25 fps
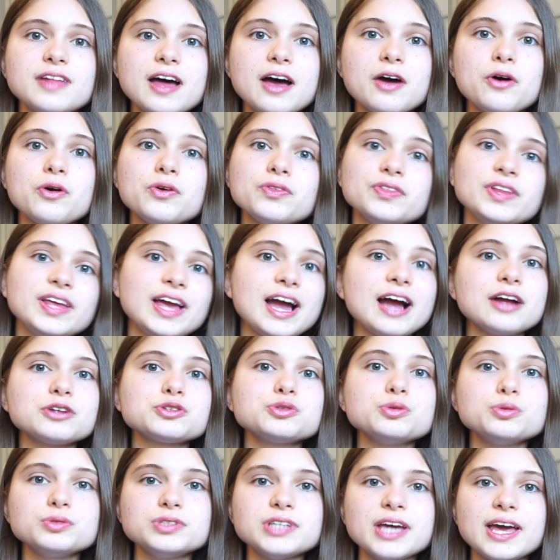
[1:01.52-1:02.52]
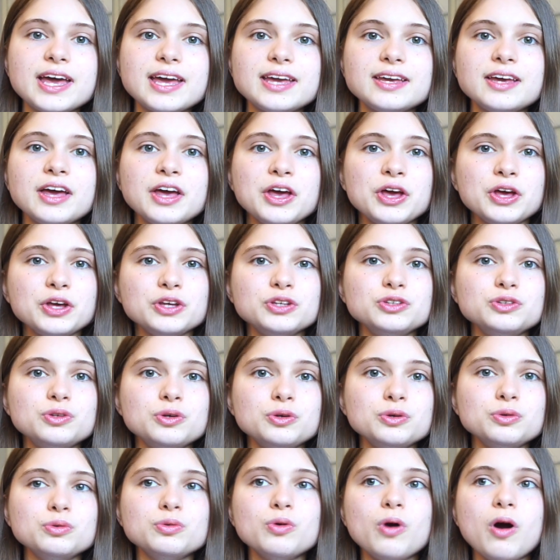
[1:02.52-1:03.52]
that on the actual day
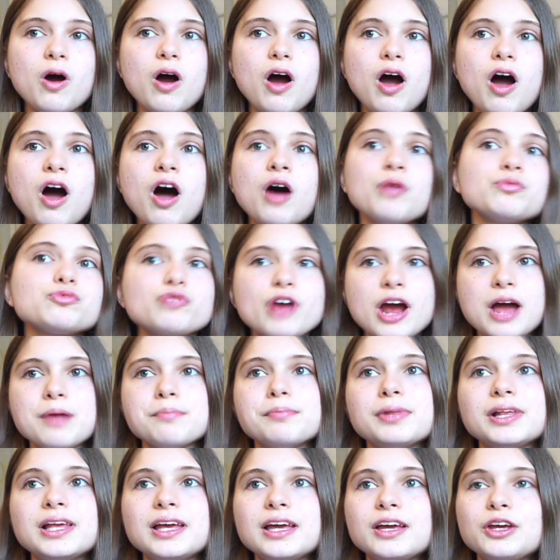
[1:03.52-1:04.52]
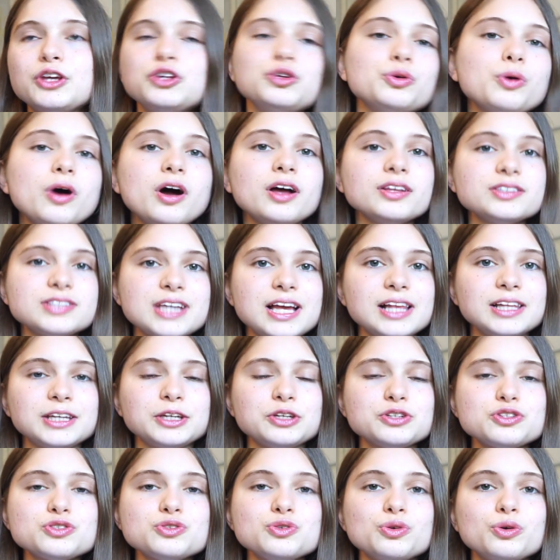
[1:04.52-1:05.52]
you aren't rambling, you aren't
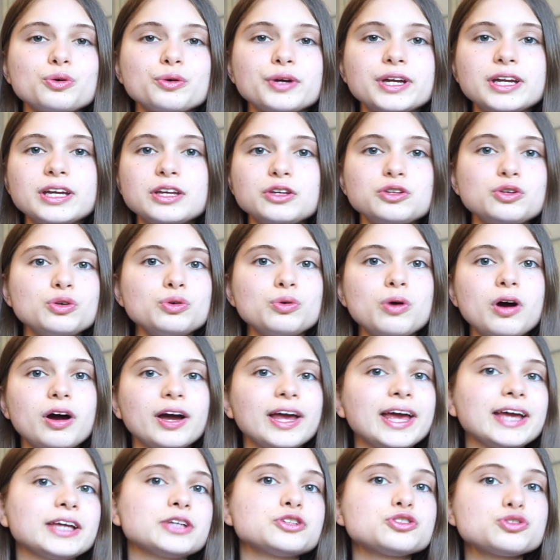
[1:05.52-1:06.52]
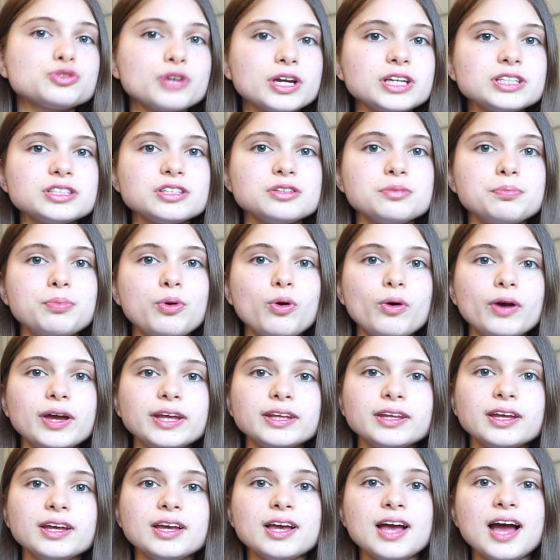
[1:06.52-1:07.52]
telling a story, you are getting straight to the
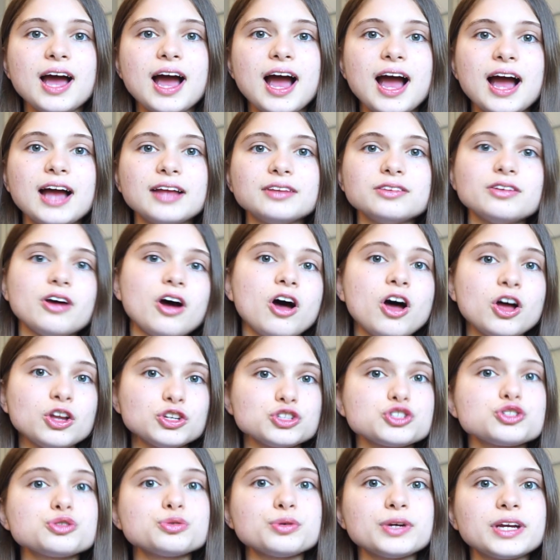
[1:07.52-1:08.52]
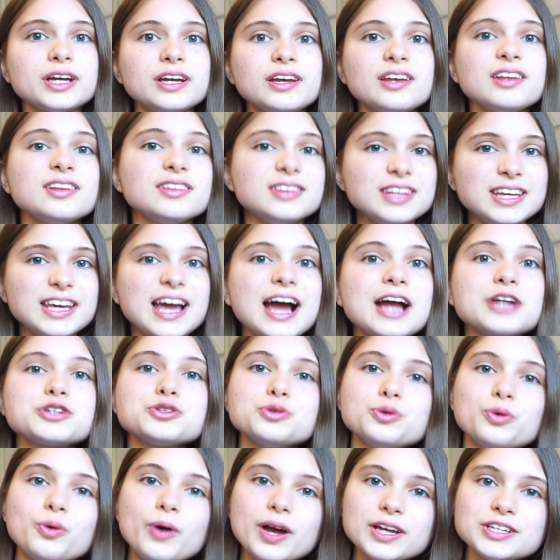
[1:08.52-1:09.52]
point and answering the
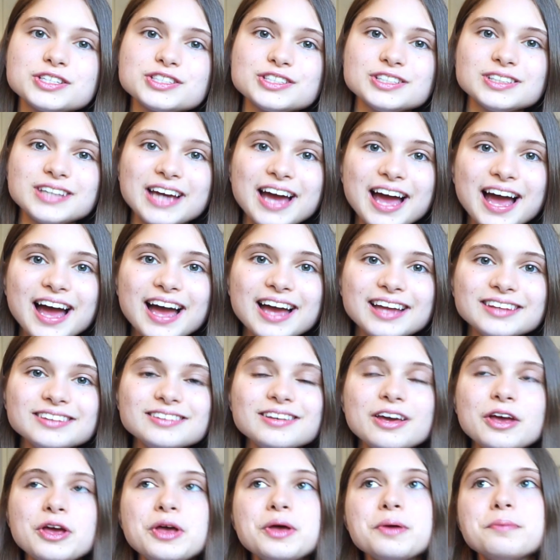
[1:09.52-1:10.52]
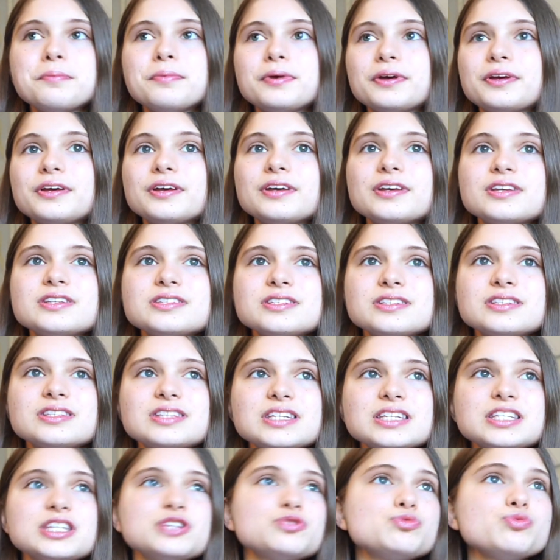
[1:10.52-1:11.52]
actual question at hand, because
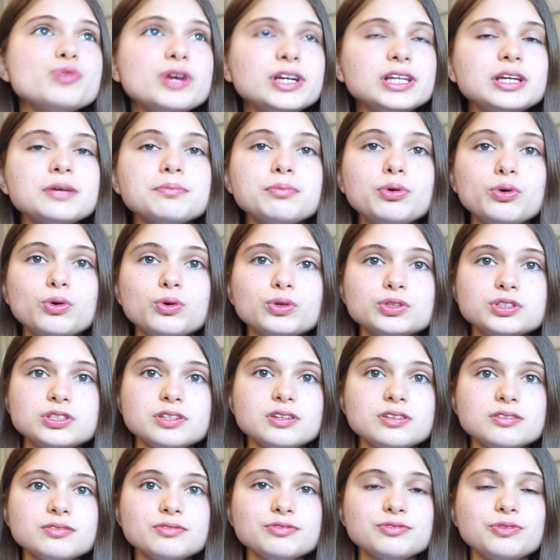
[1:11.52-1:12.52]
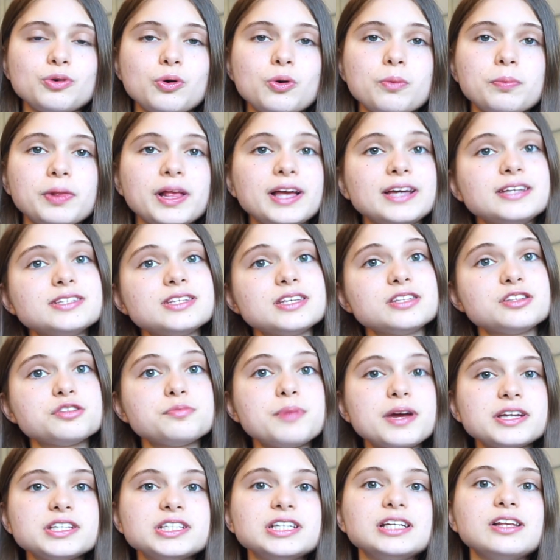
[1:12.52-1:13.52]
this is really important for places,
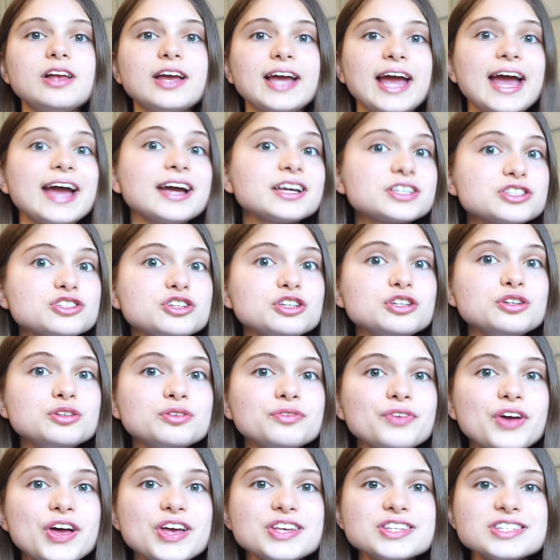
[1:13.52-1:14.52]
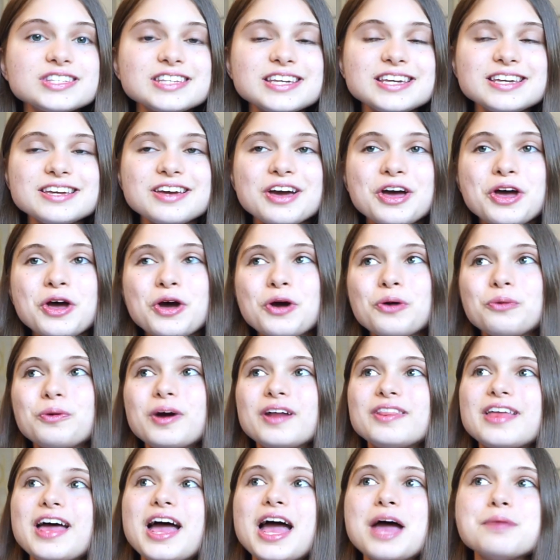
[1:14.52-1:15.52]
especially like Exeter University,
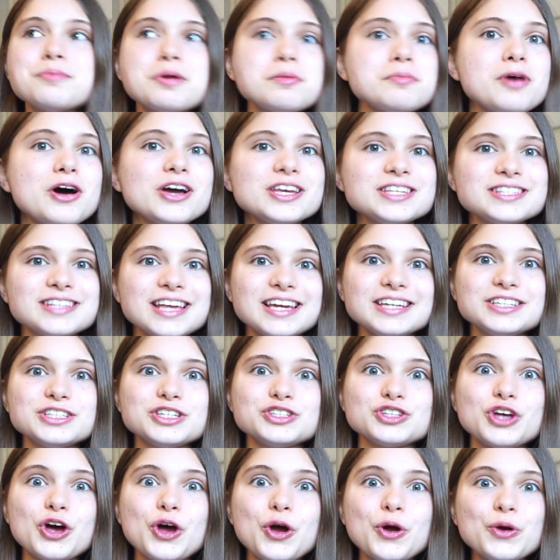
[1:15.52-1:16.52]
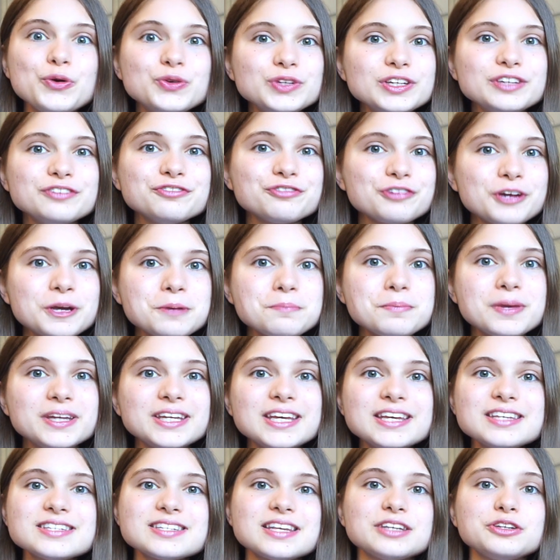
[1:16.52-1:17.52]
where their MMI stations are only 3
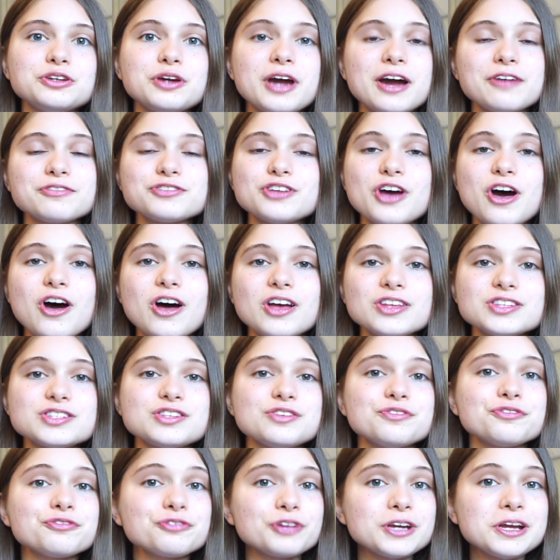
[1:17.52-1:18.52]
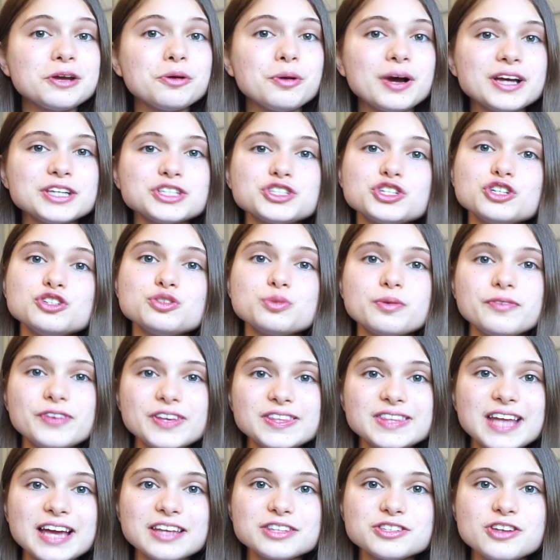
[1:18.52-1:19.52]
minutes and you have to answer 3 questions
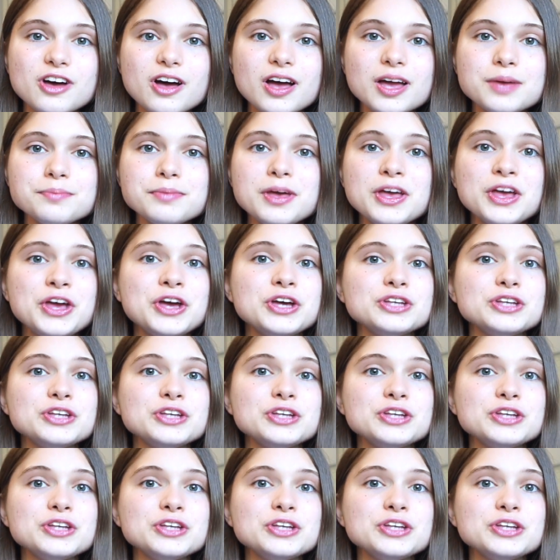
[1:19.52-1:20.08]
within that time.